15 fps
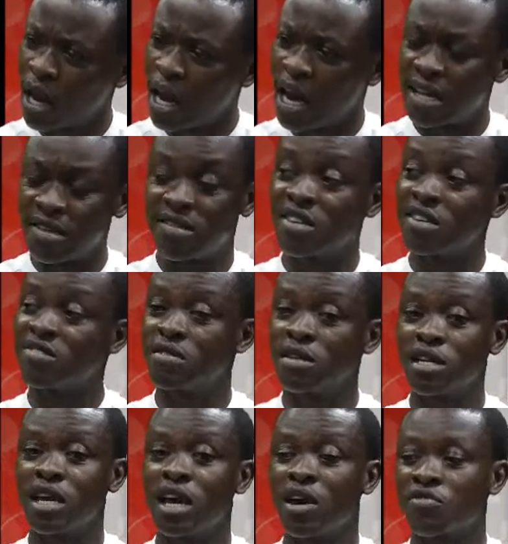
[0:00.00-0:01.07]
and
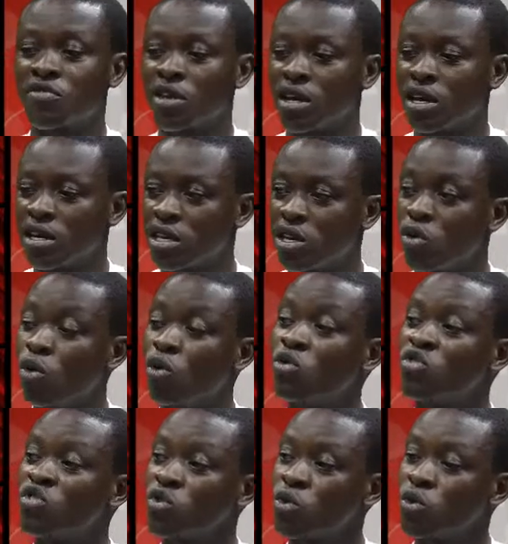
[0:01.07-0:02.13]
certainly after, he
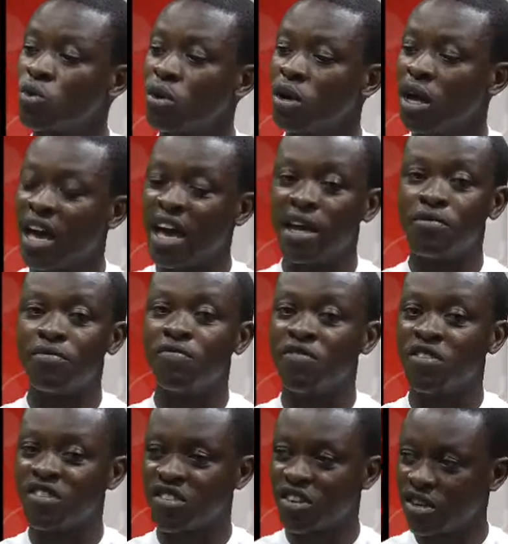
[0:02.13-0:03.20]
also
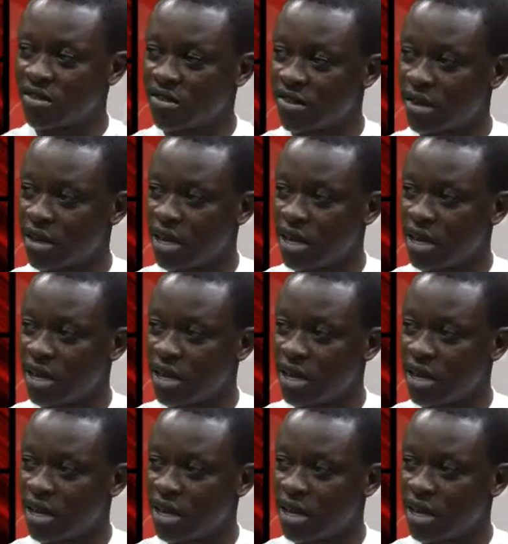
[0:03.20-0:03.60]
envisaged